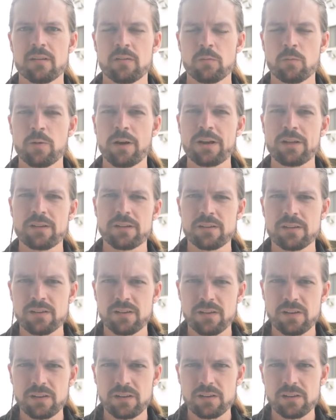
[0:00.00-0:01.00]
right?
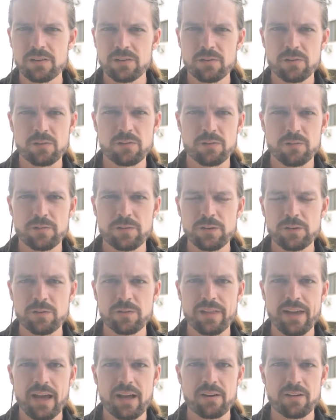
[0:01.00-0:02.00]
And you don't feel
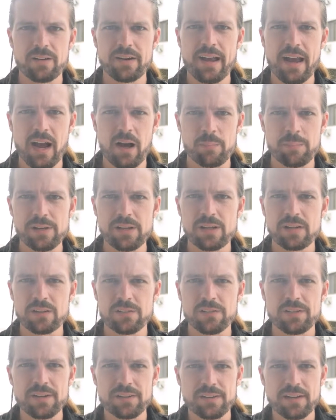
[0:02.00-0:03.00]
that unhappy, and
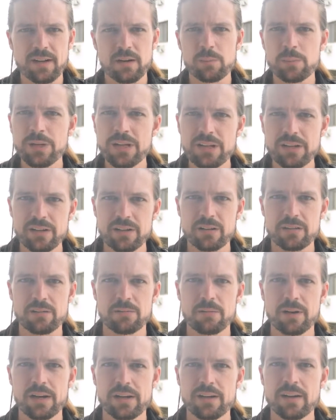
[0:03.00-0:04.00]
it's not that immediate,
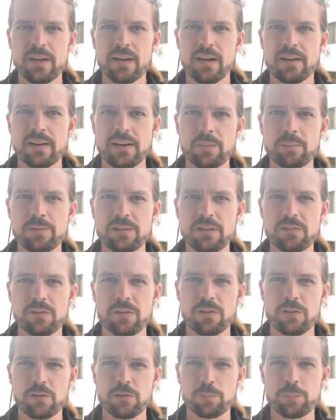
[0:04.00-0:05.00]
right? I believe
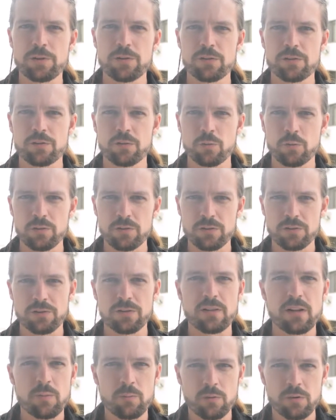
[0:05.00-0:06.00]
that the spiritual world is a
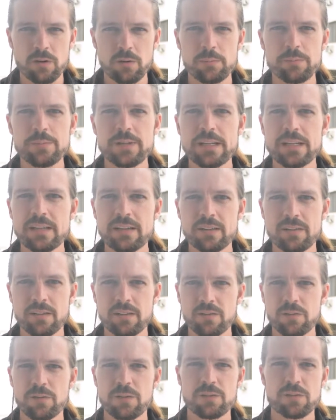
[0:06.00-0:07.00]
lot more immediate than
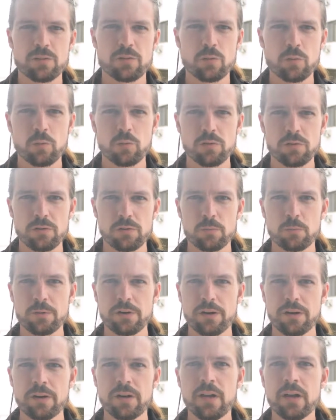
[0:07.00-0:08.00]
the physical world,
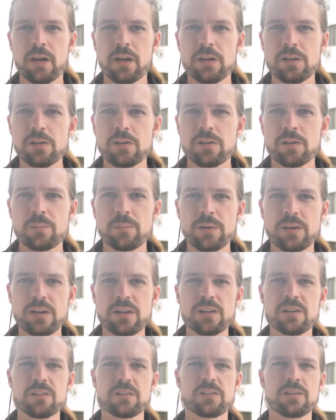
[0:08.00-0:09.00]
where you can
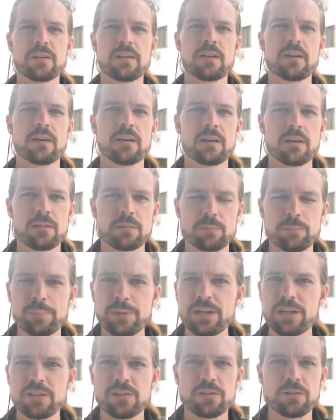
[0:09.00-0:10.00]
be sitting on a
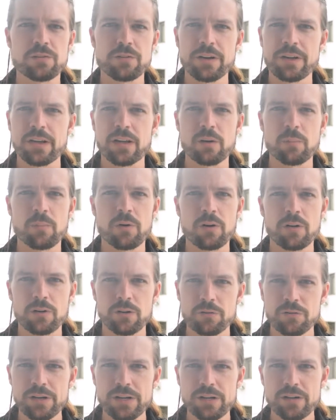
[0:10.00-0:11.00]
beach drinking a
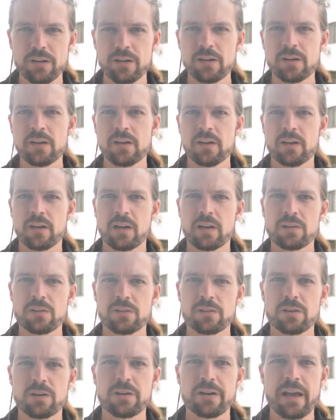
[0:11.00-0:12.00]
margarita and
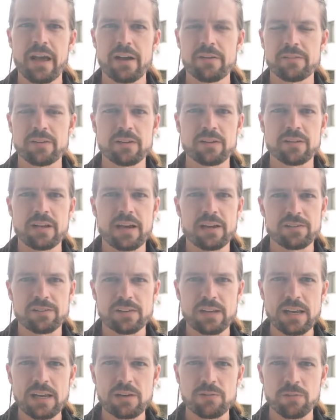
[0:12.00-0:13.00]
start having
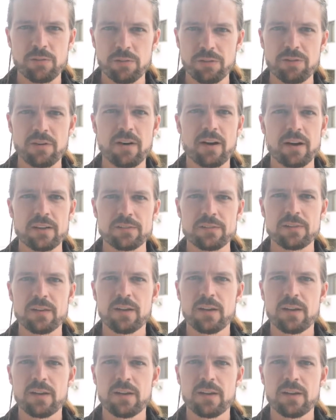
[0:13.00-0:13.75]
nasty, hateful thoughts,